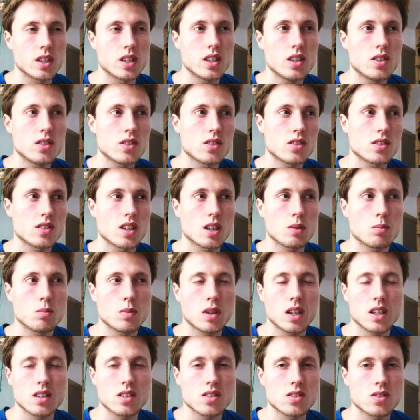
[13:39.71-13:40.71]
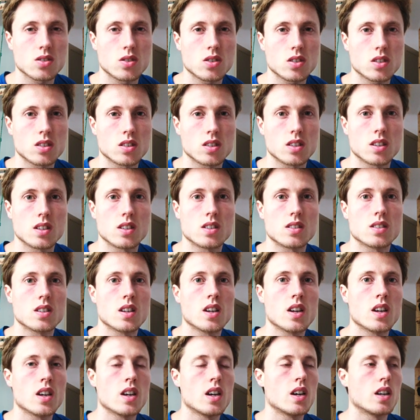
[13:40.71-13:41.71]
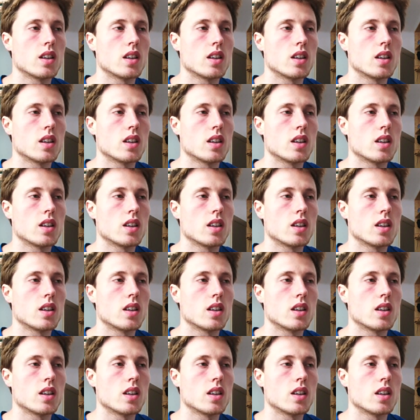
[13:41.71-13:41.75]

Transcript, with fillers: here some uncertainties.